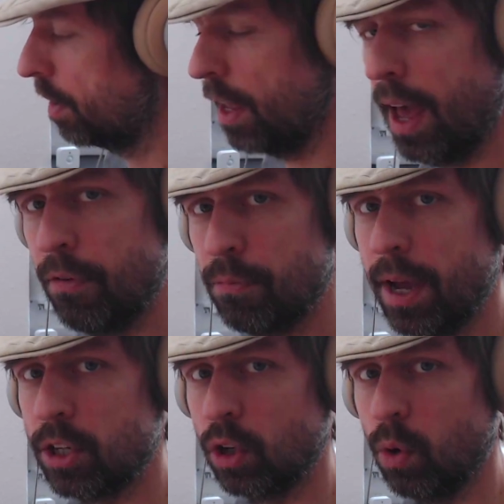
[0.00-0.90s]
F
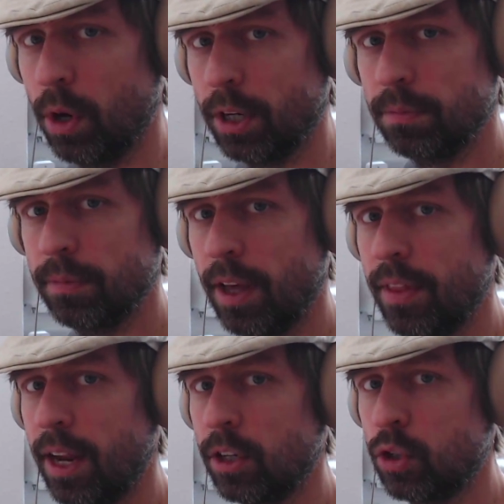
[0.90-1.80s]
major chord and
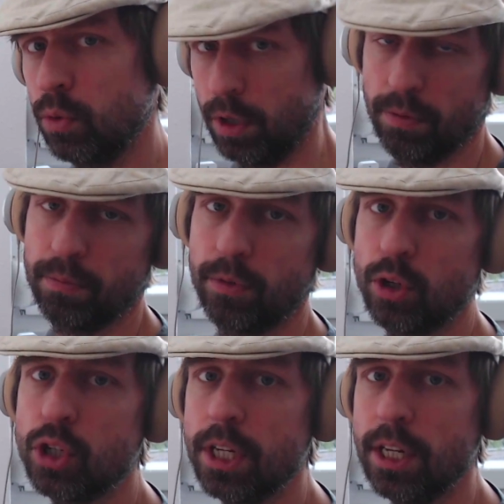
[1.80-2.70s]
then to
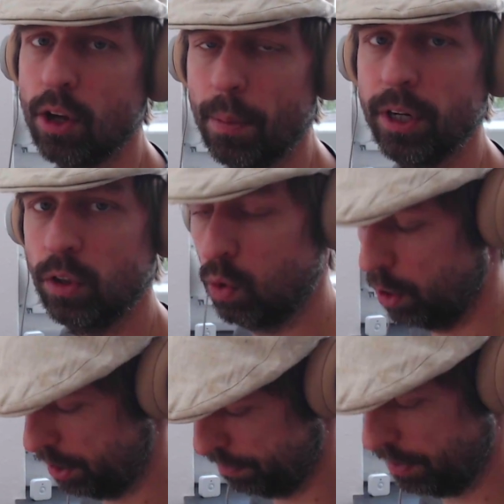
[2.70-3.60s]
the G dominant
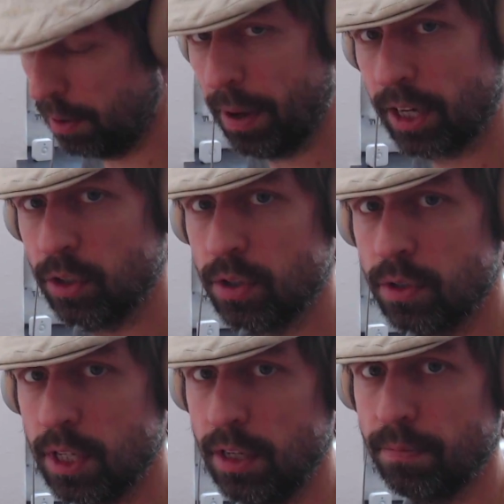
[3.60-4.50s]
chord and back to
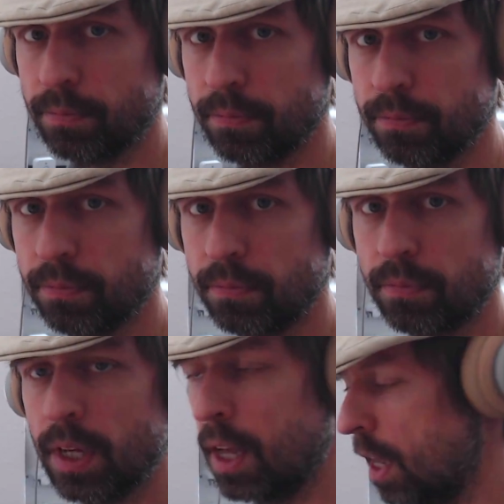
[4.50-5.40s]
C.
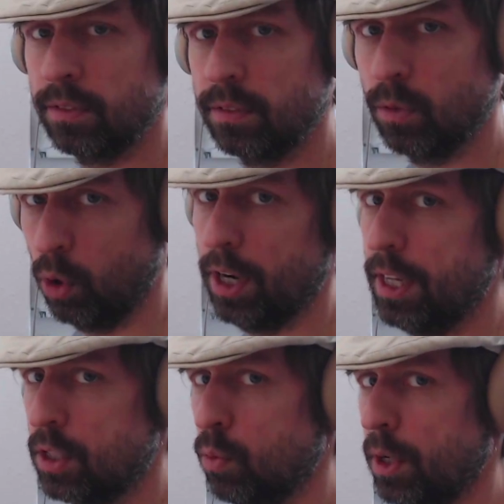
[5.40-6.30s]
Or at
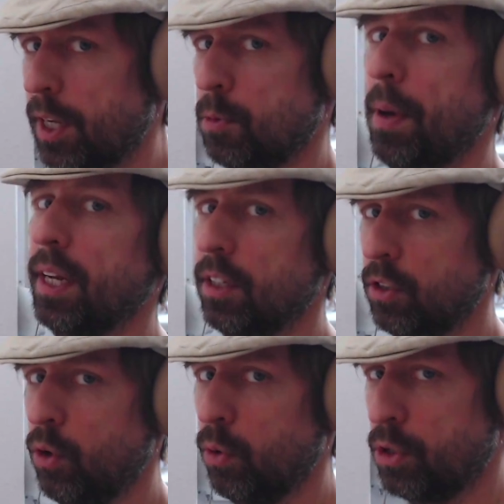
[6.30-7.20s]
least you would expect it
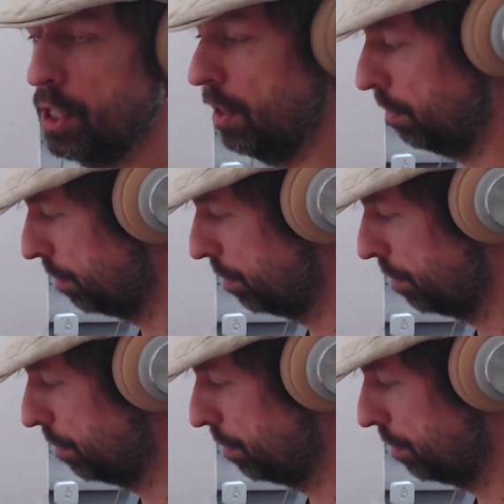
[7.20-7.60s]
to go to C.